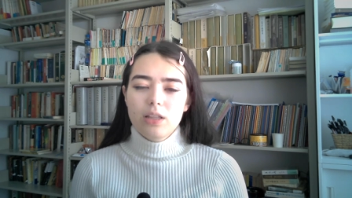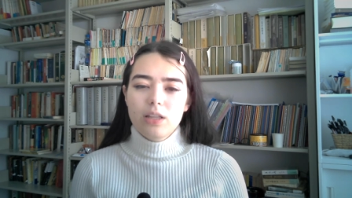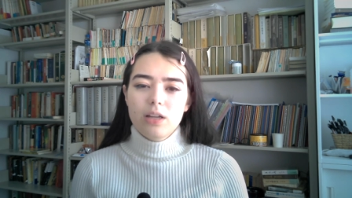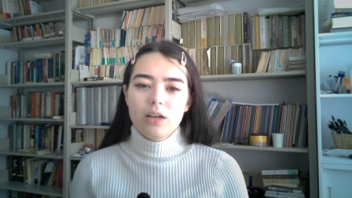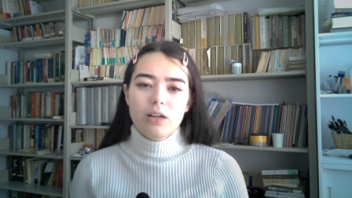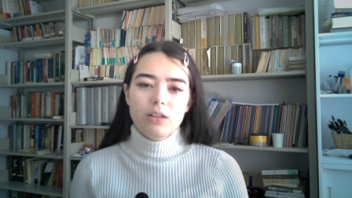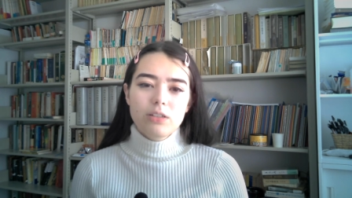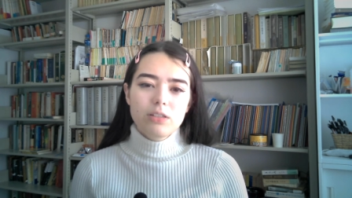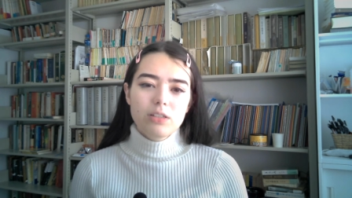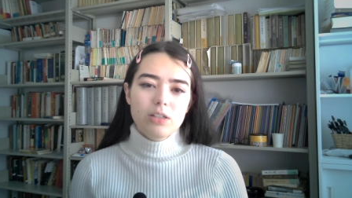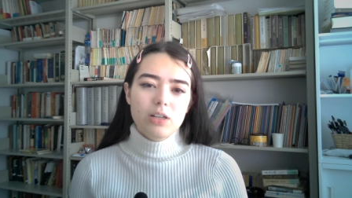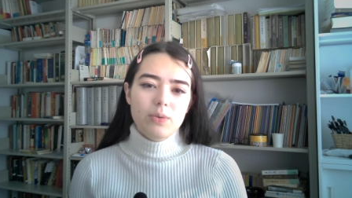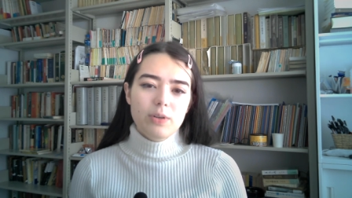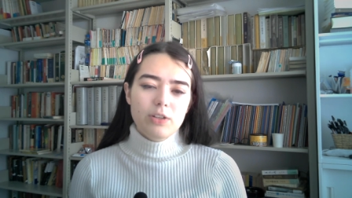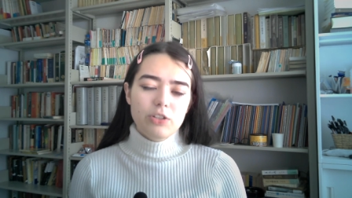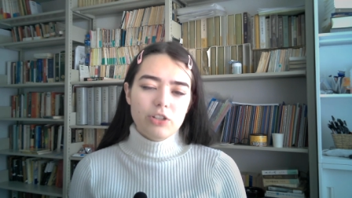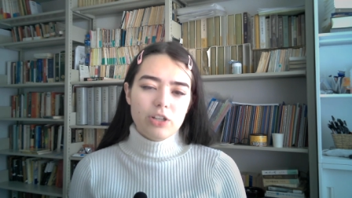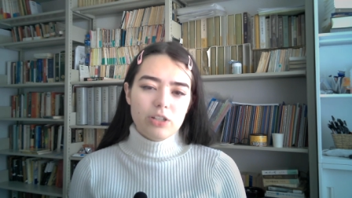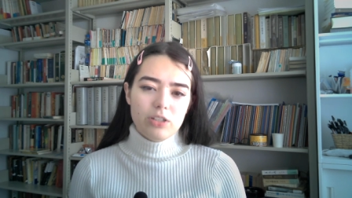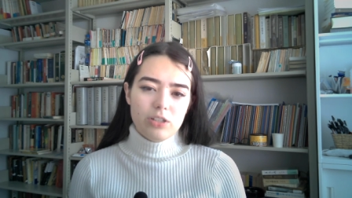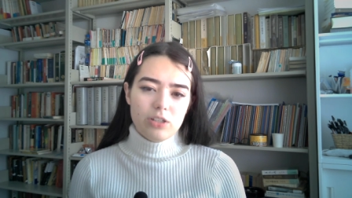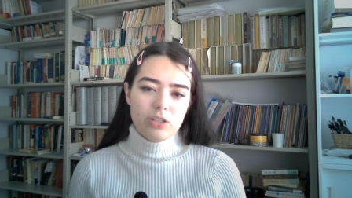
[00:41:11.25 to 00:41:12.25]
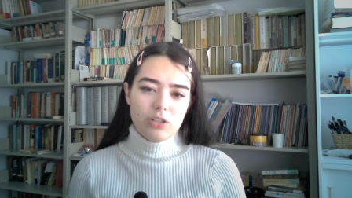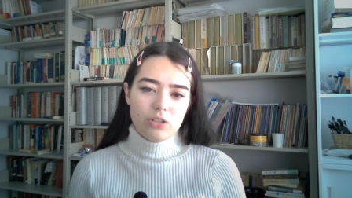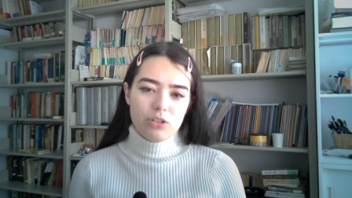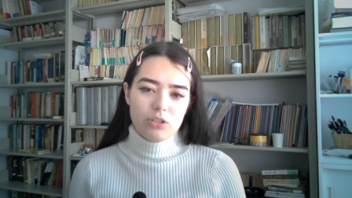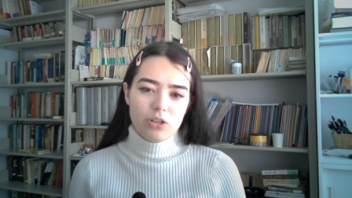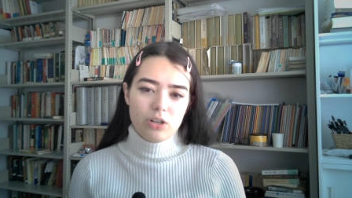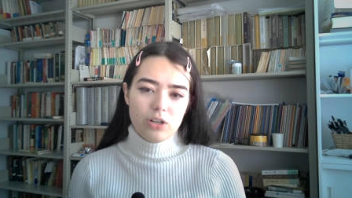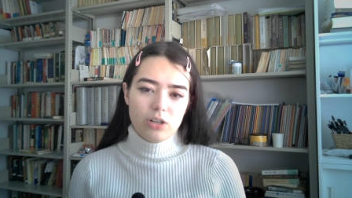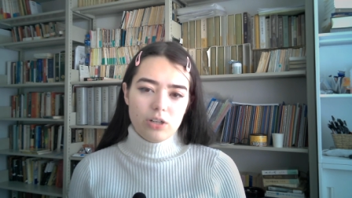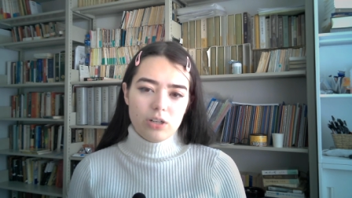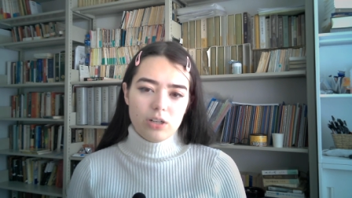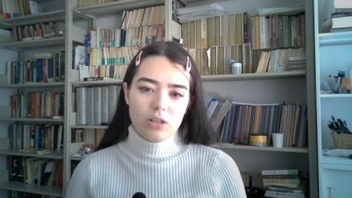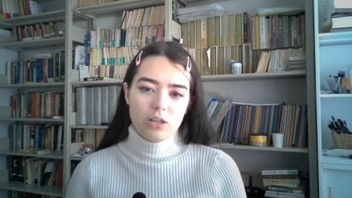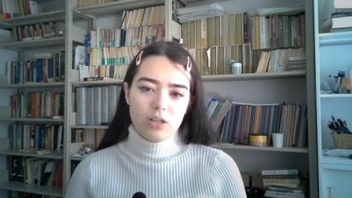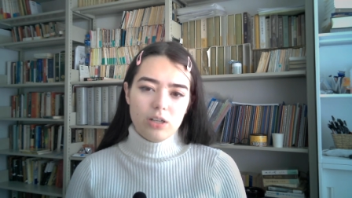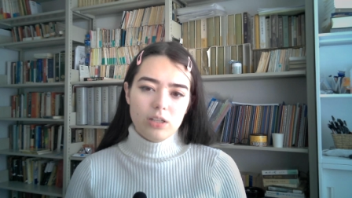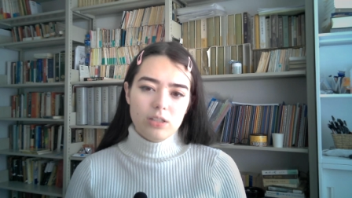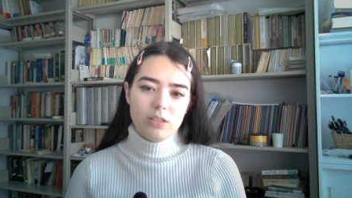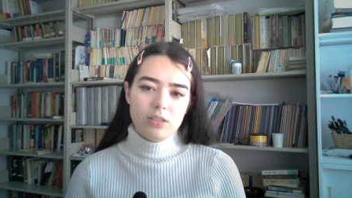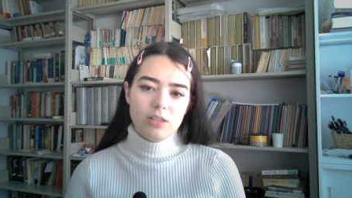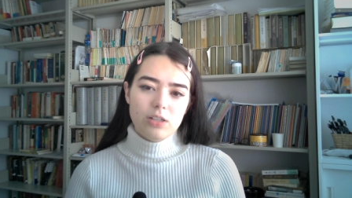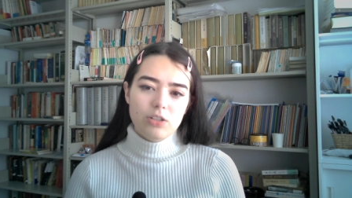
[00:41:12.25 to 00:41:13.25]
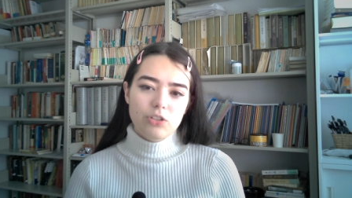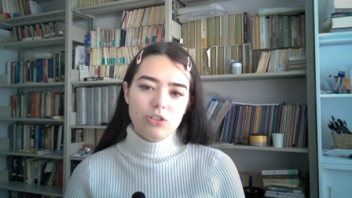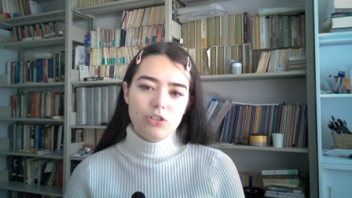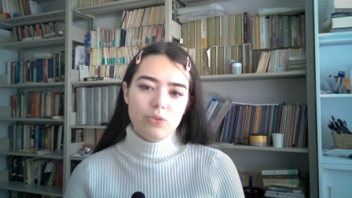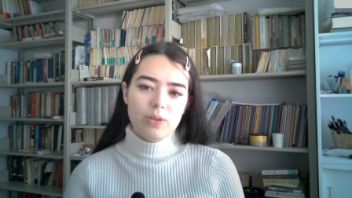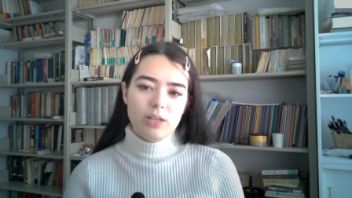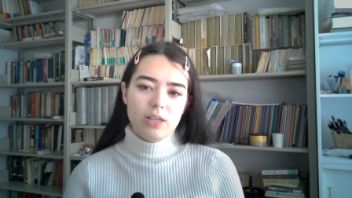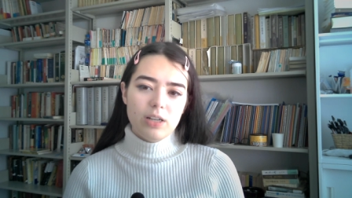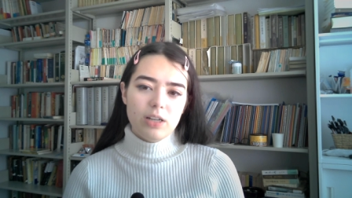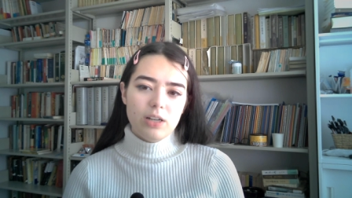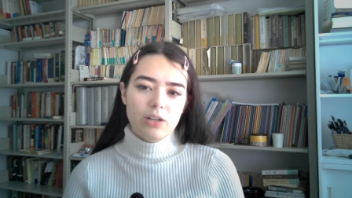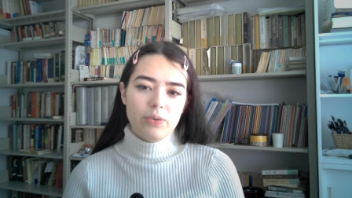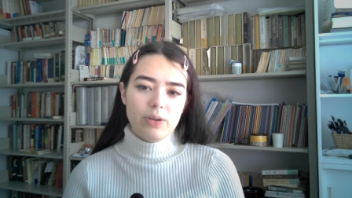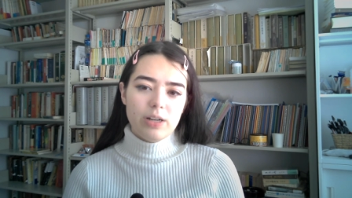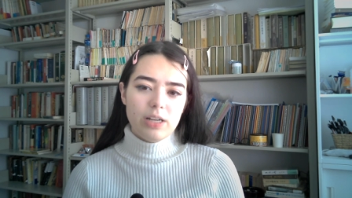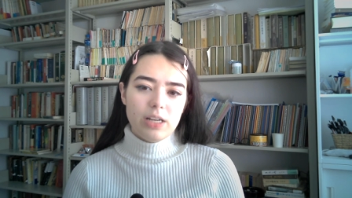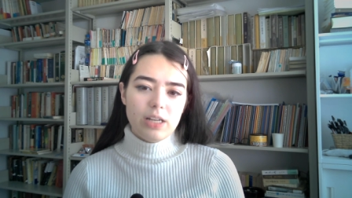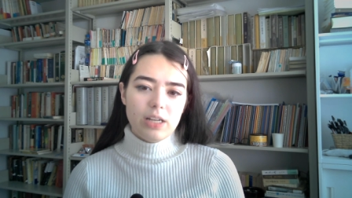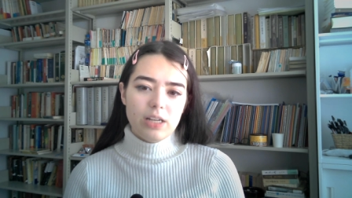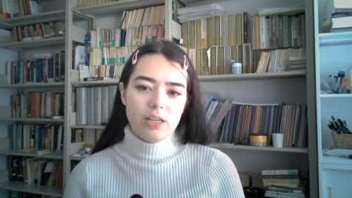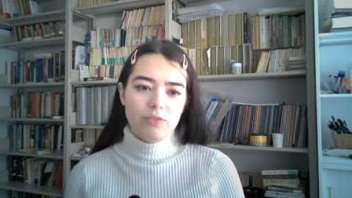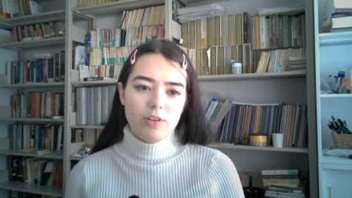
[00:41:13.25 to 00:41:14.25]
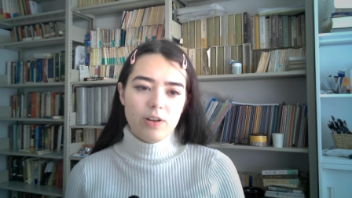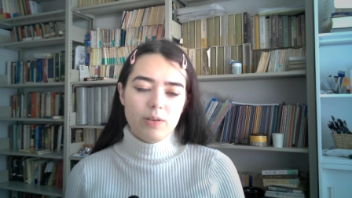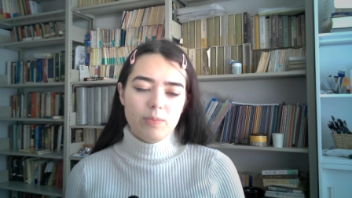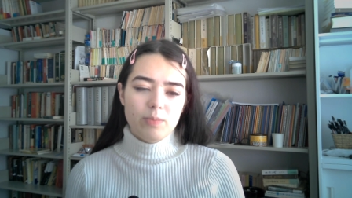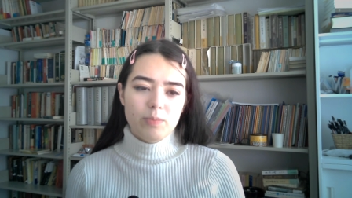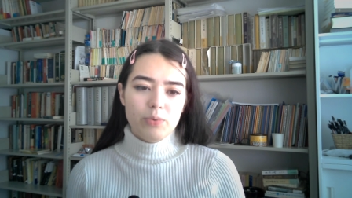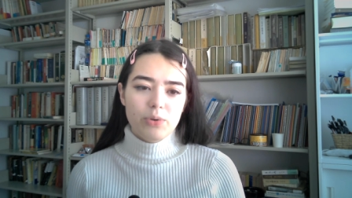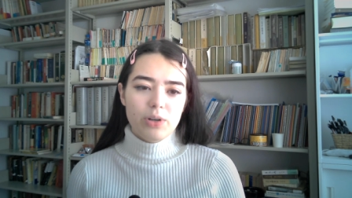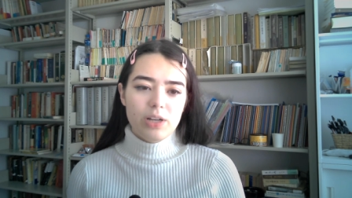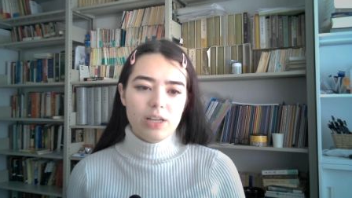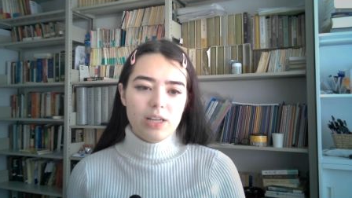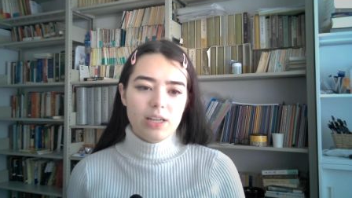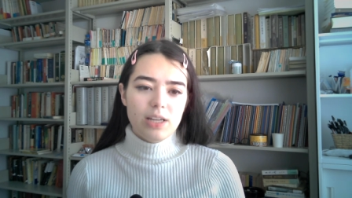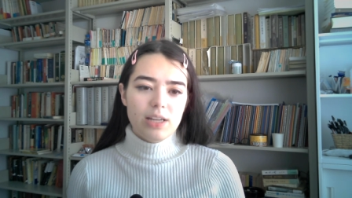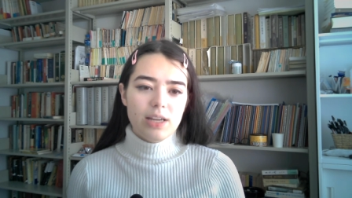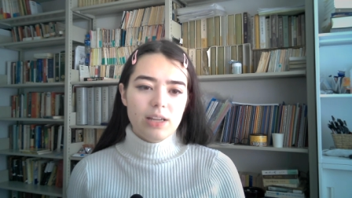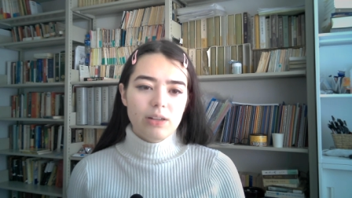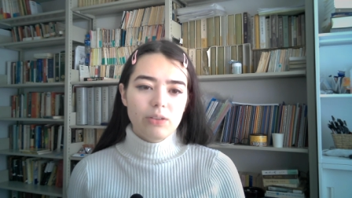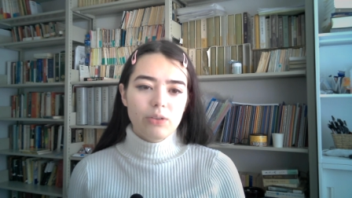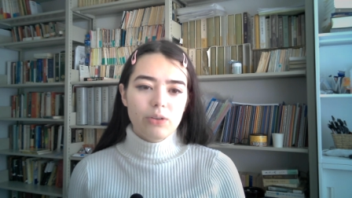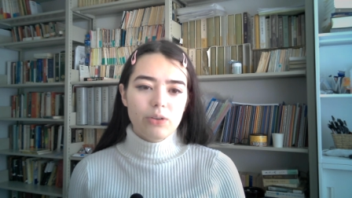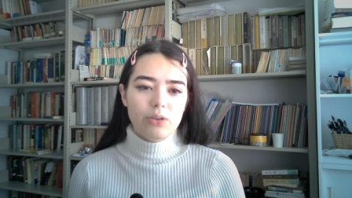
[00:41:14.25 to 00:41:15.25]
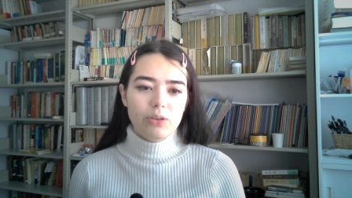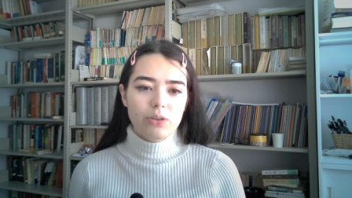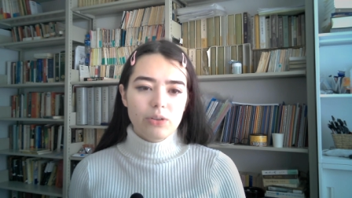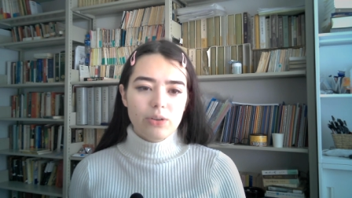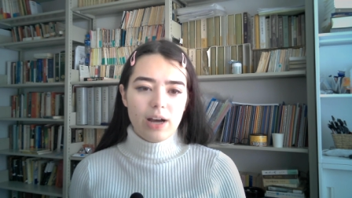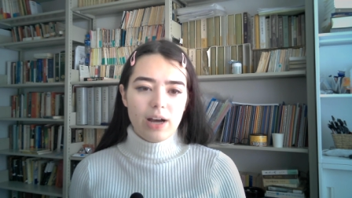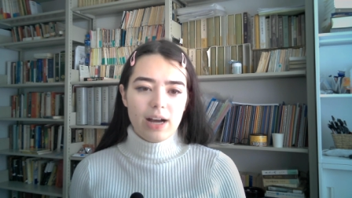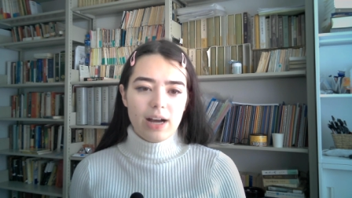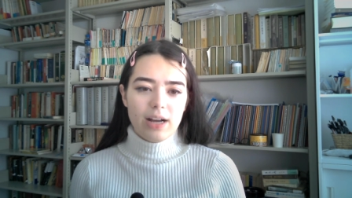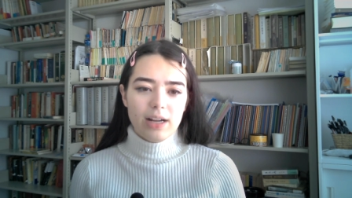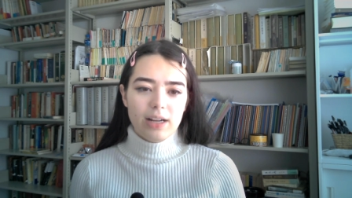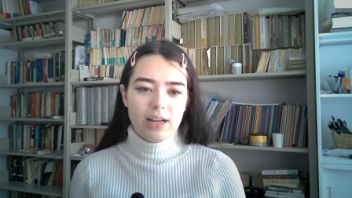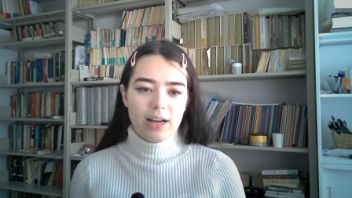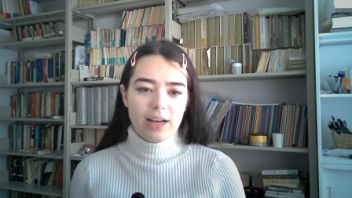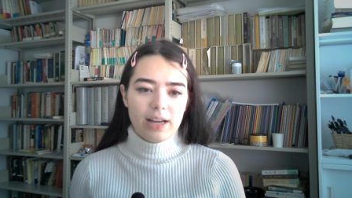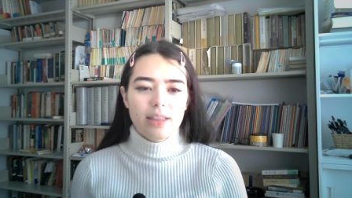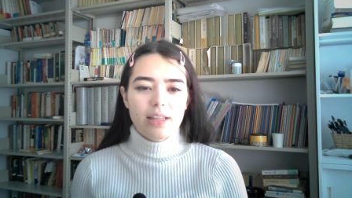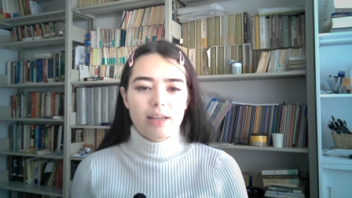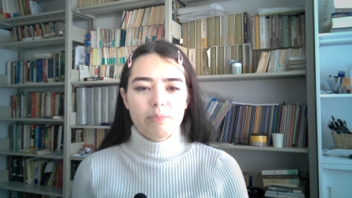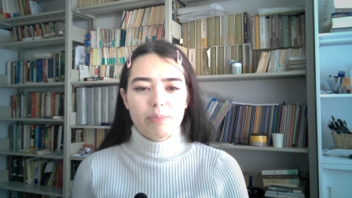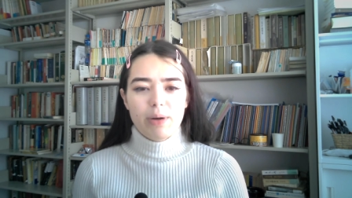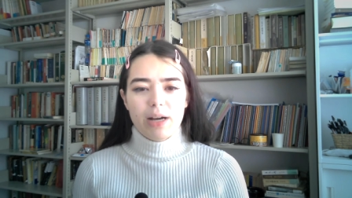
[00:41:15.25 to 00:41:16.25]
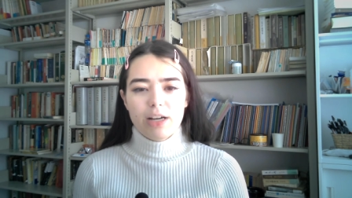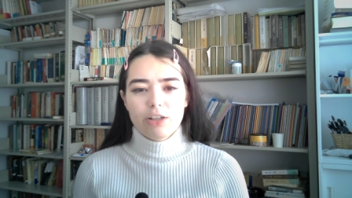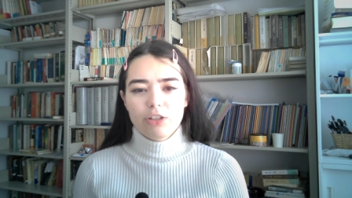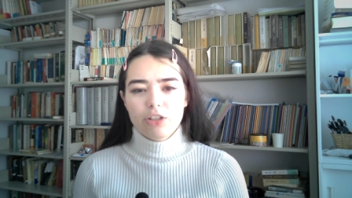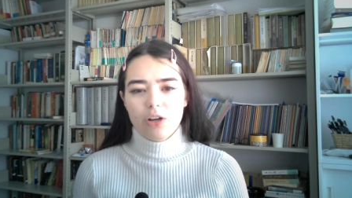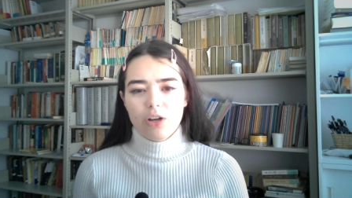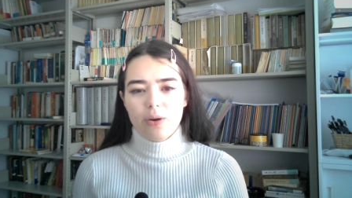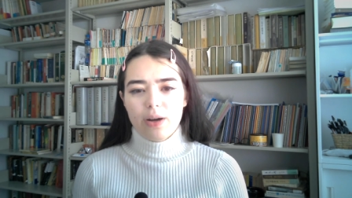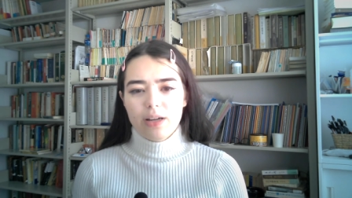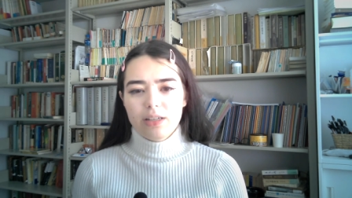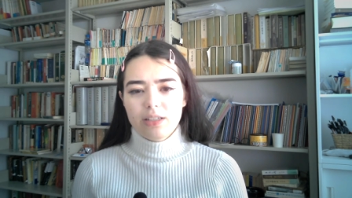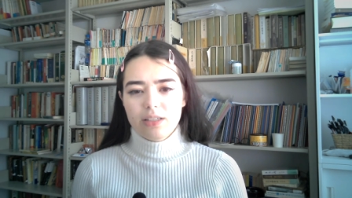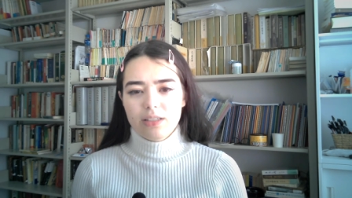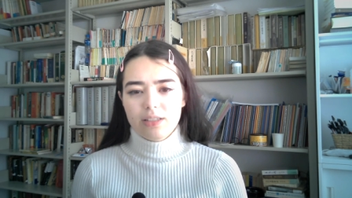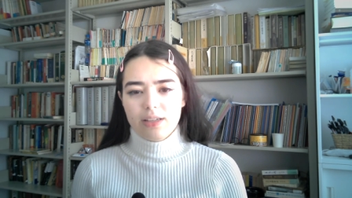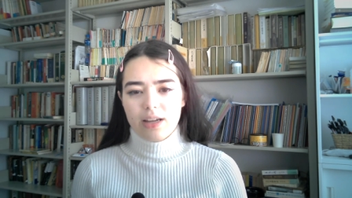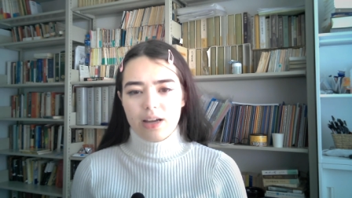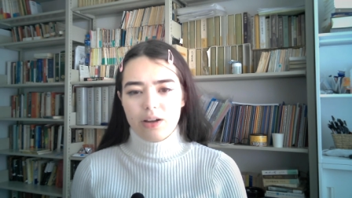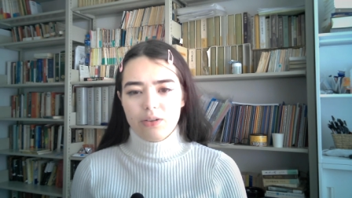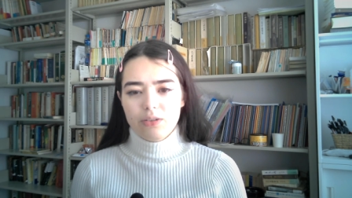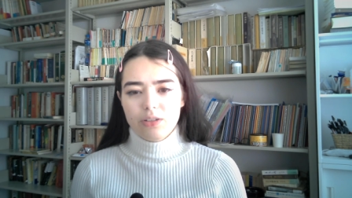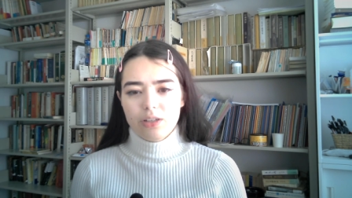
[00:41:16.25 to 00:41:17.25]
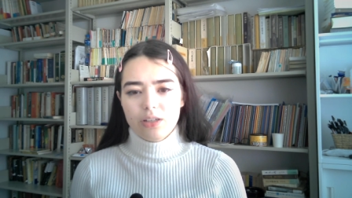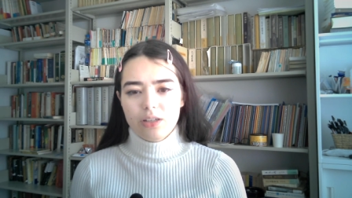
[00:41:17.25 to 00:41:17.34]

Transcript: they also ingested a certain constituent ingredient from pre-Genroku haikai that Basho had discounted,